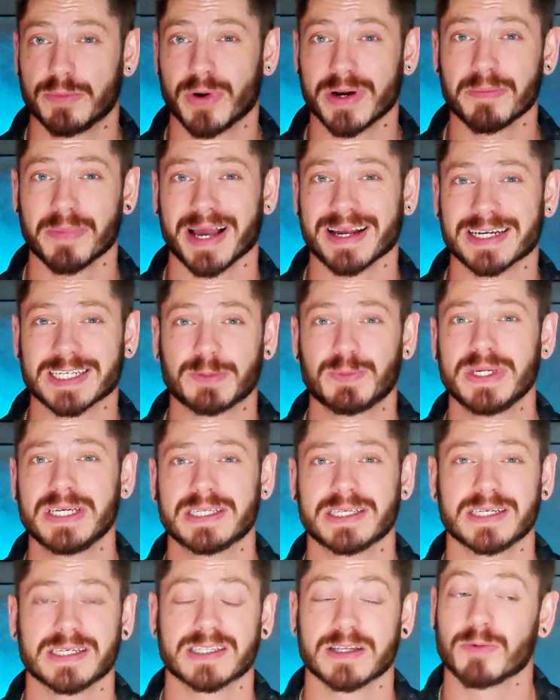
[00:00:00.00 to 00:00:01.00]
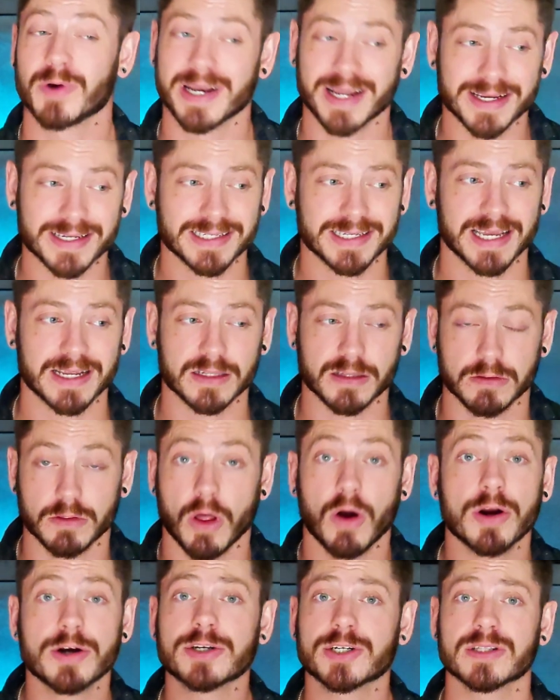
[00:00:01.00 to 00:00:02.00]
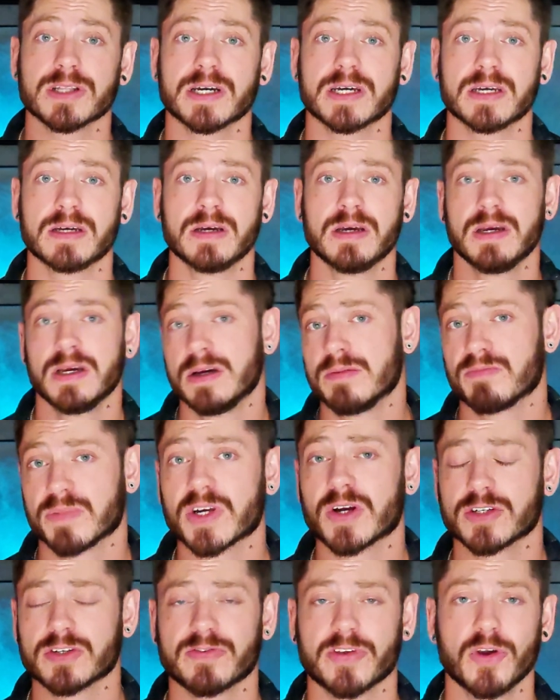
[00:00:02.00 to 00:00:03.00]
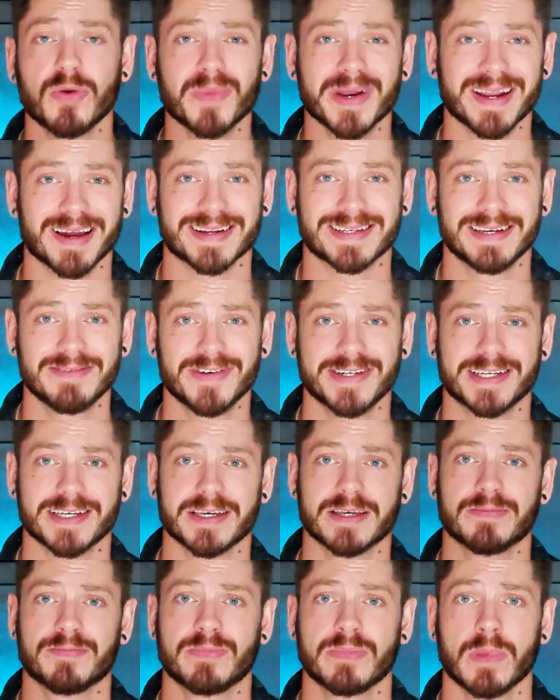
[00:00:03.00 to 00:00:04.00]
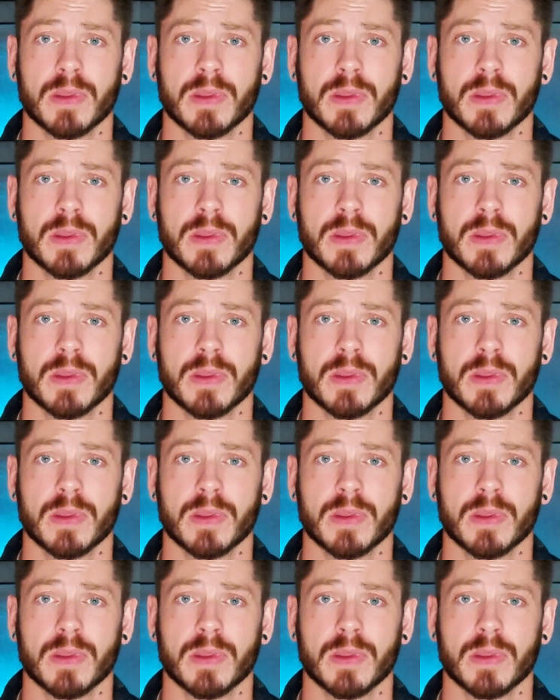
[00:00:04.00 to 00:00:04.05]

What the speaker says: to bring back a species that went extinct largely because of human activity.